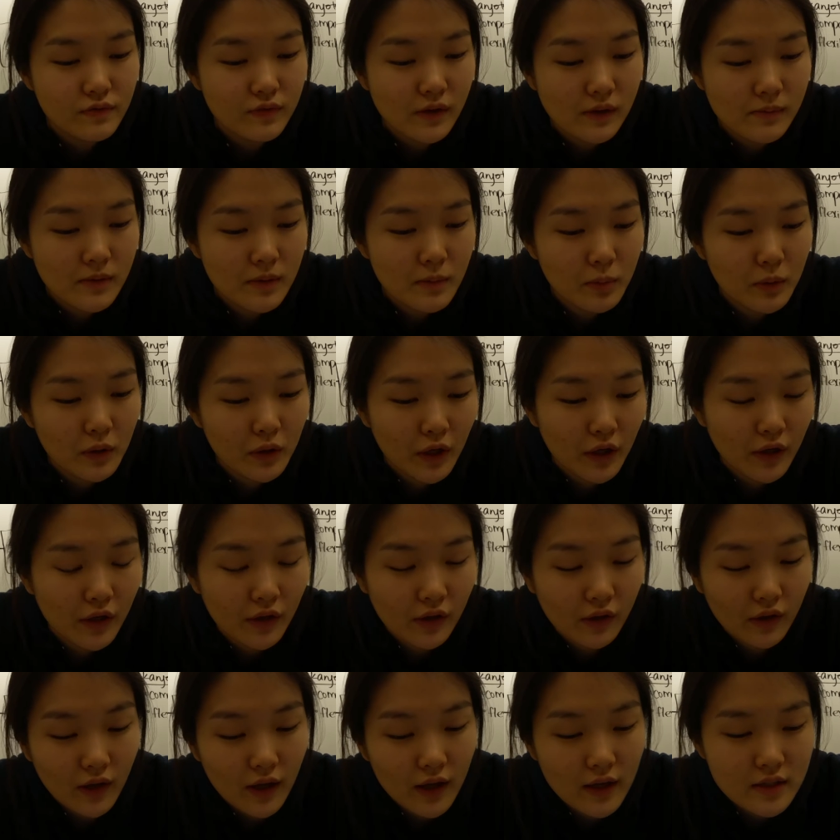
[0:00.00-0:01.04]
from a
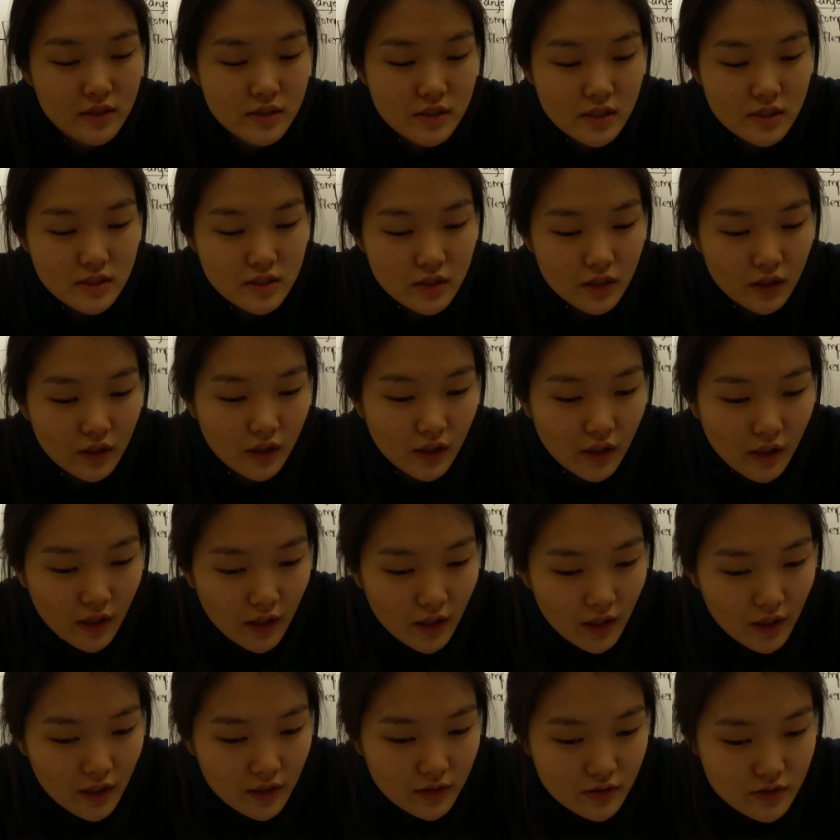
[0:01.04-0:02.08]
prokaryotic ancestor.
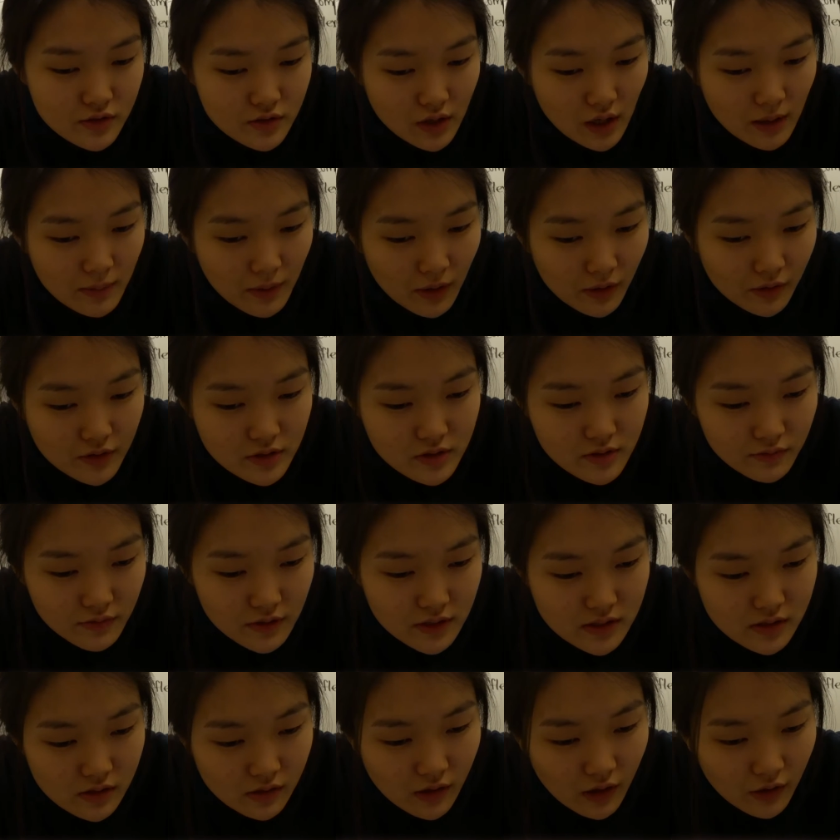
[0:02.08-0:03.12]
Describe how these
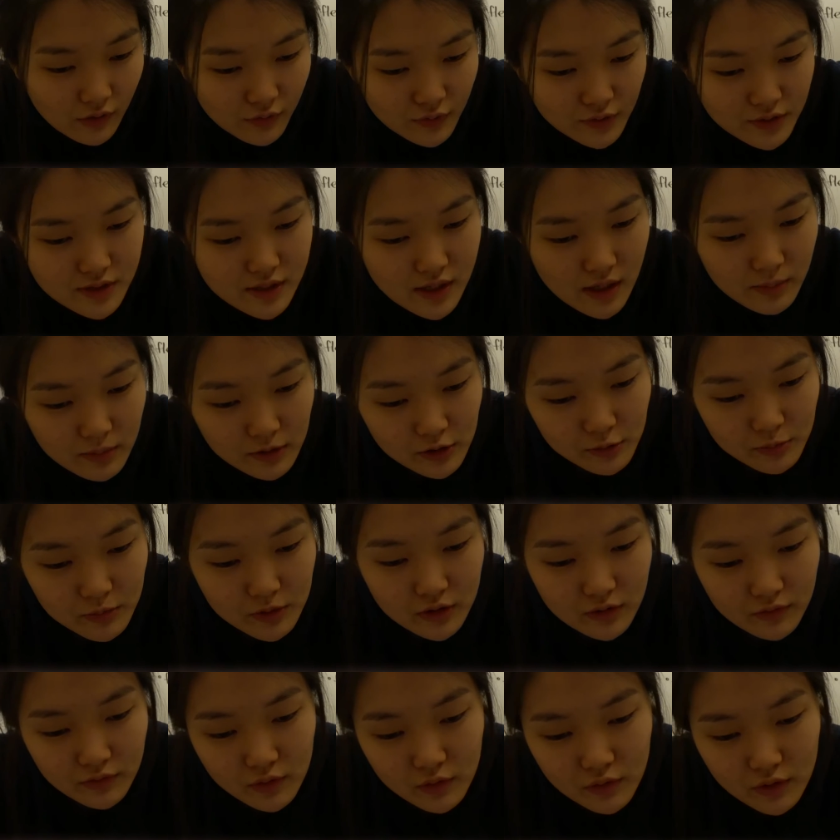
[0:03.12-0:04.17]
events allowed for
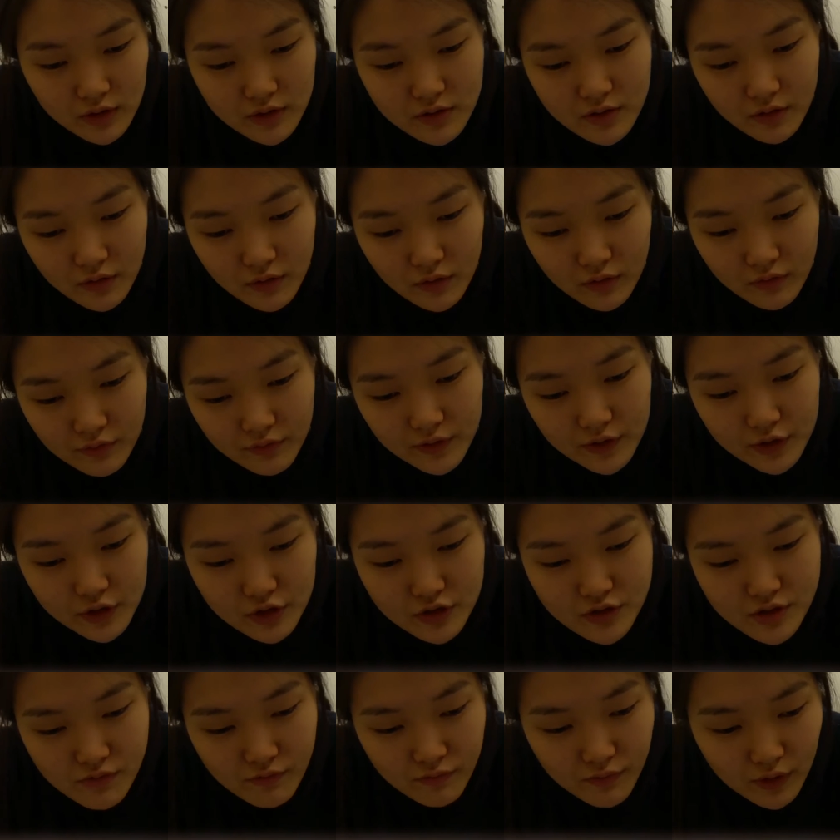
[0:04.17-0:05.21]
establishment of unique cellular
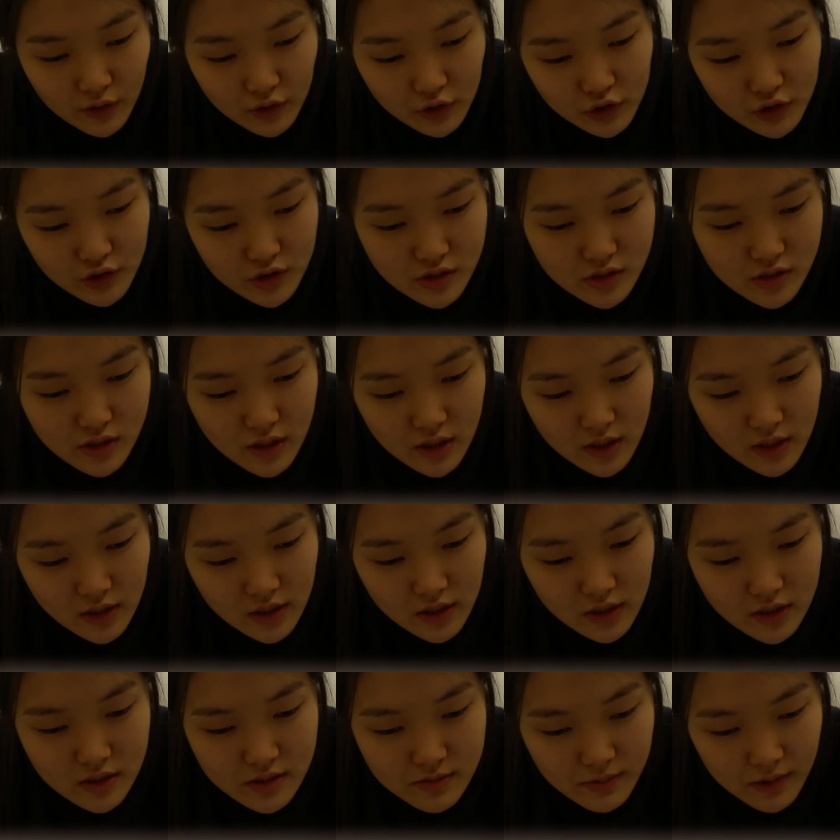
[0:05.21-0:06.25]
features and functions.
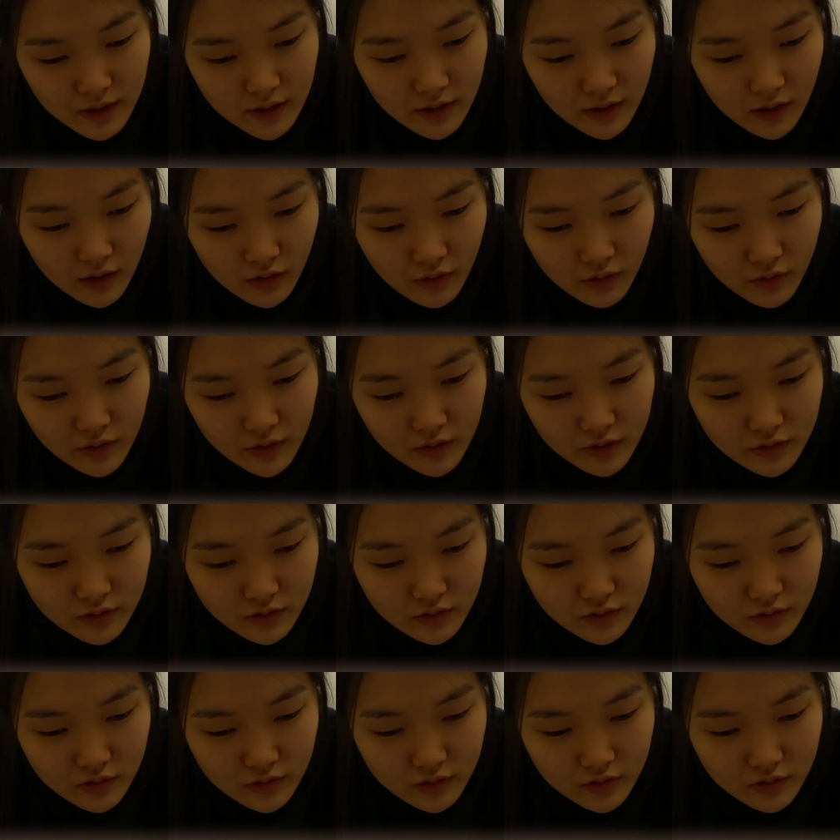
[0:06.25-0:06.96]
Explain how